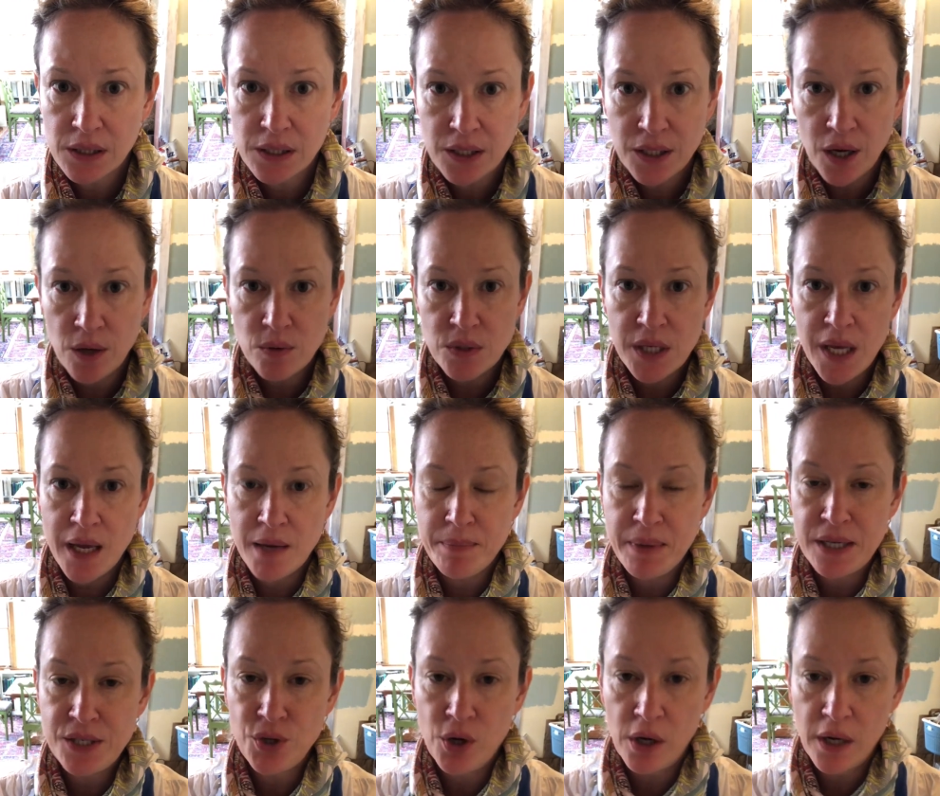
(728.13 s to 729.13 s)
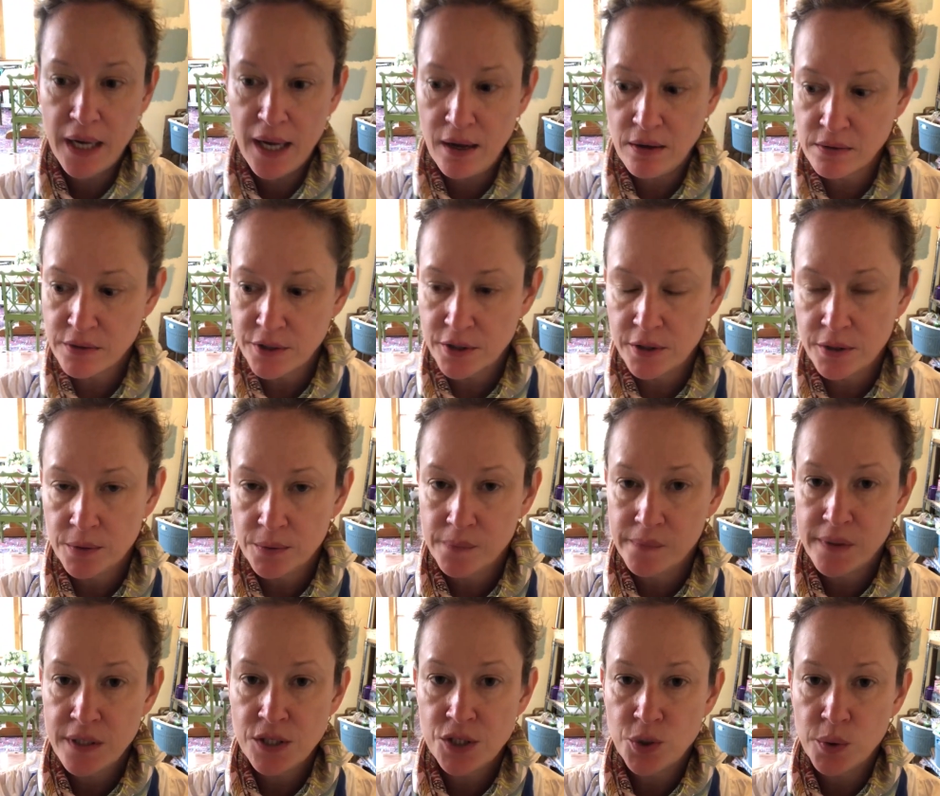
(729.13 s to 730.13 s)
go take my dog out to
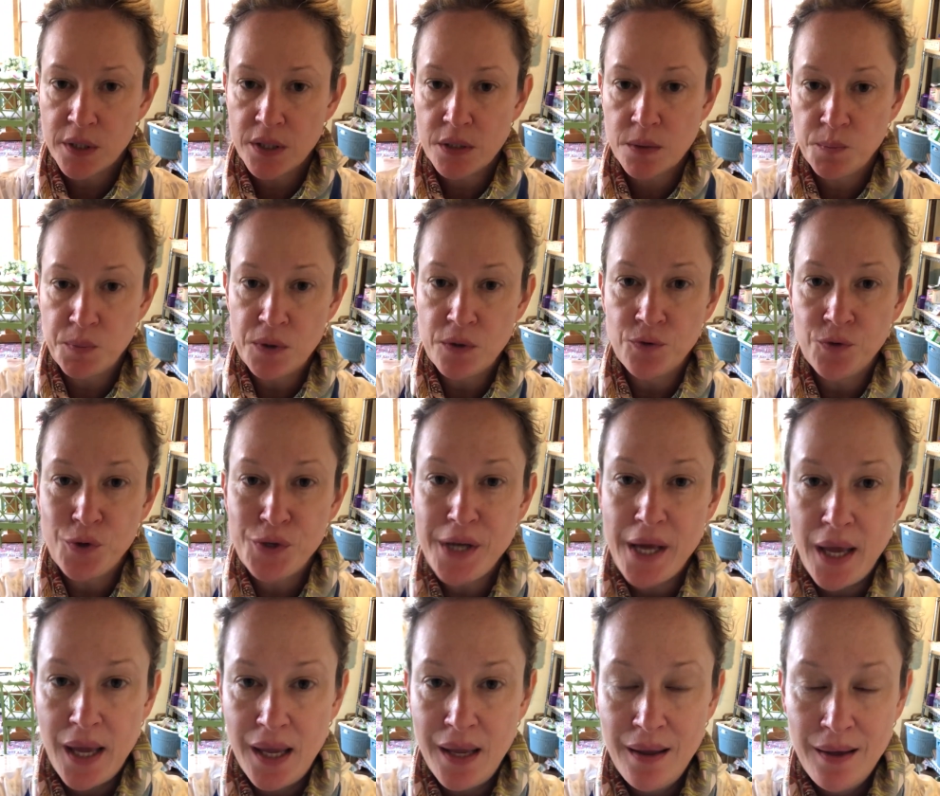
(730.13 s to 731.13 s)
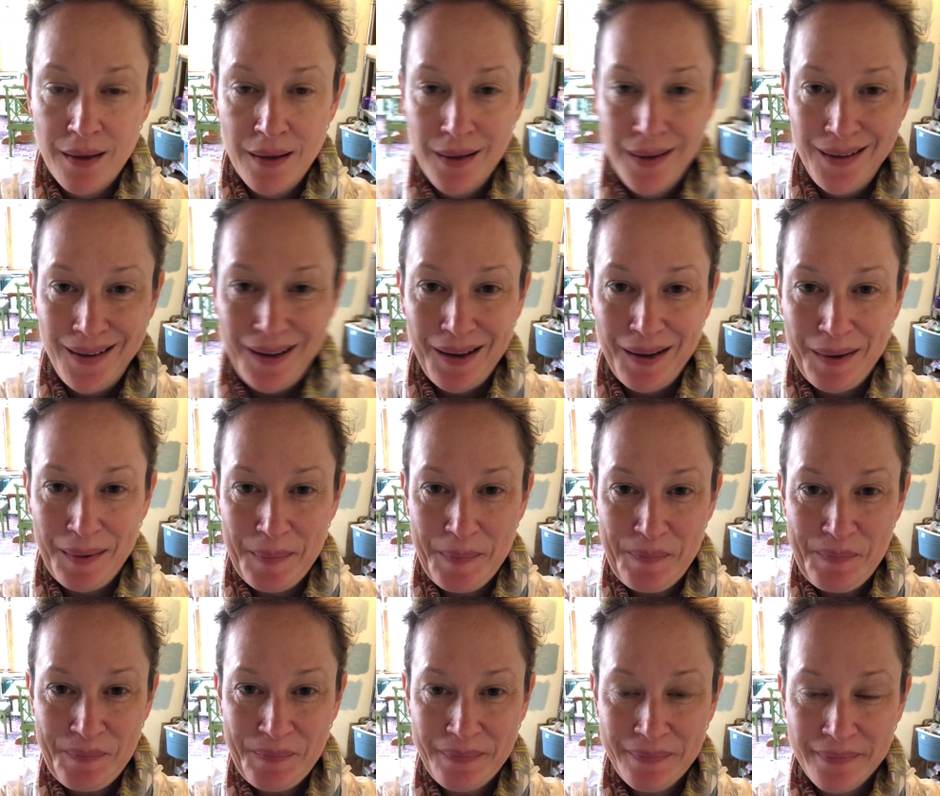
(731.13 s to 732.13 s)
enjoy this beautiful day, and
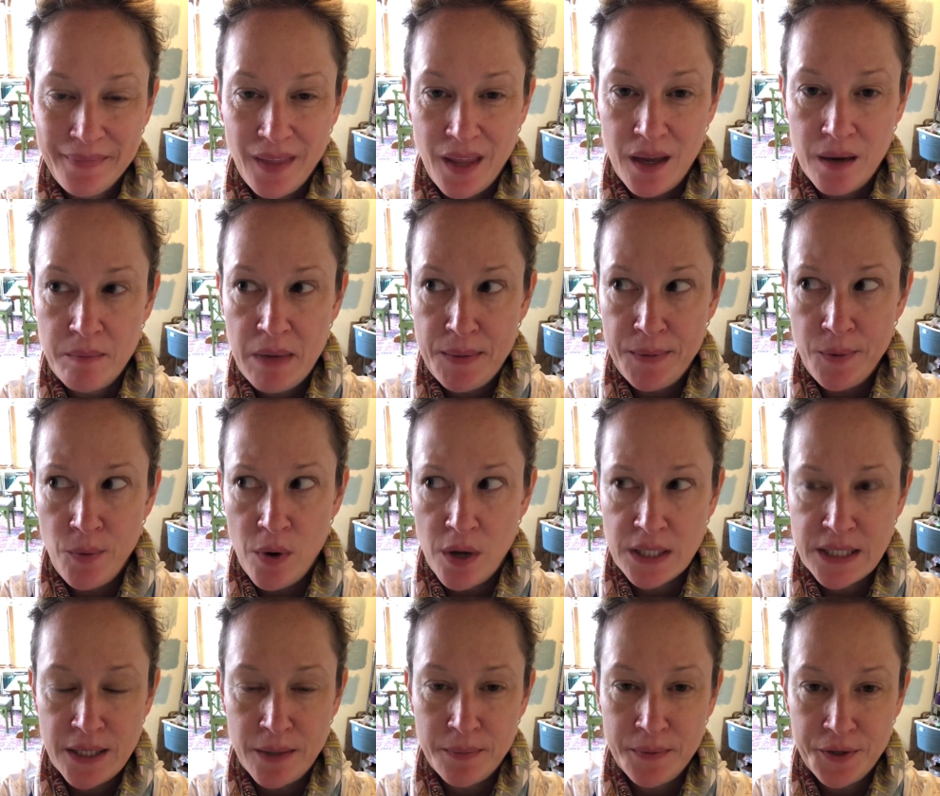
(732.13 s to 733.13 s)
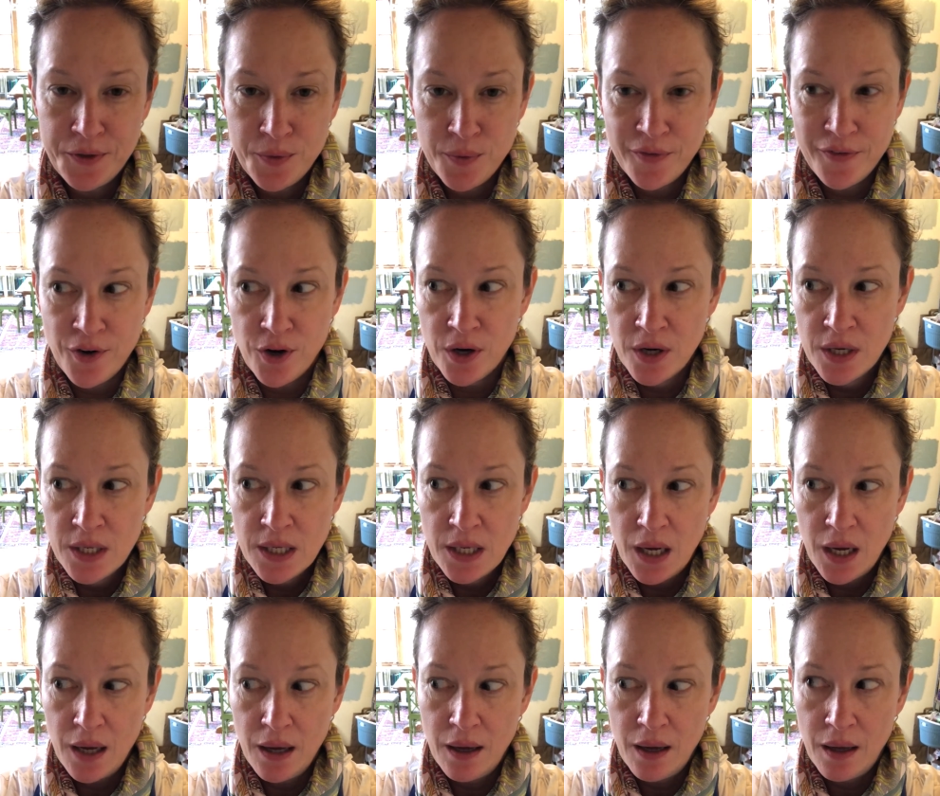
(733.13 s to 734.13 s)
maybe walk down to the river.
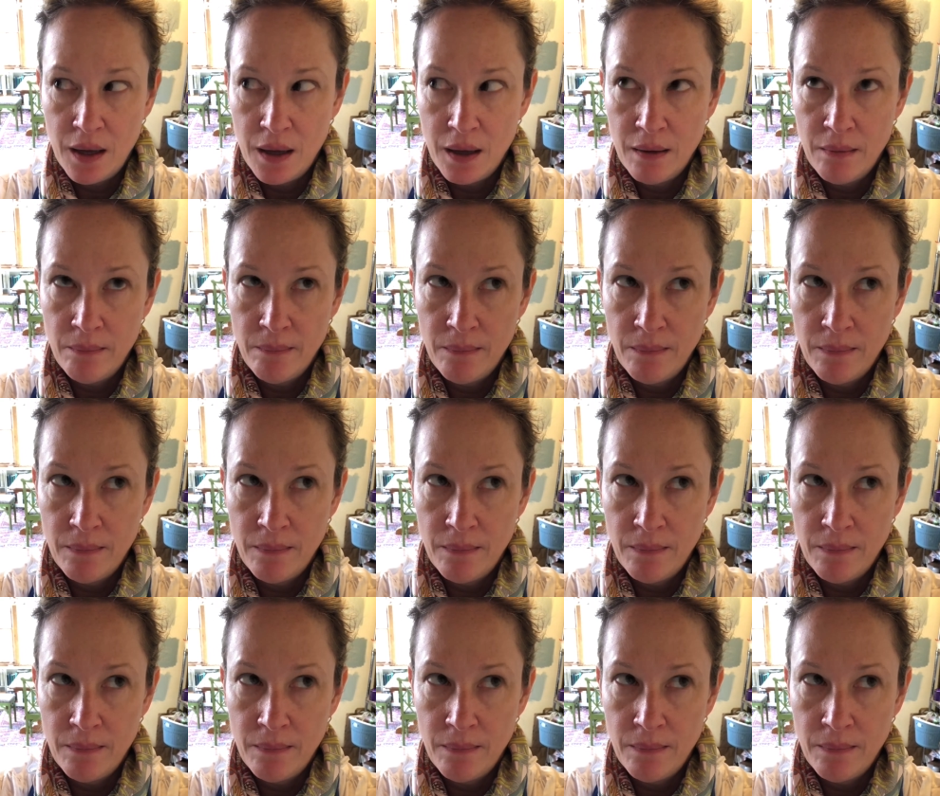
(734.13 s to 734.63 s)
I'll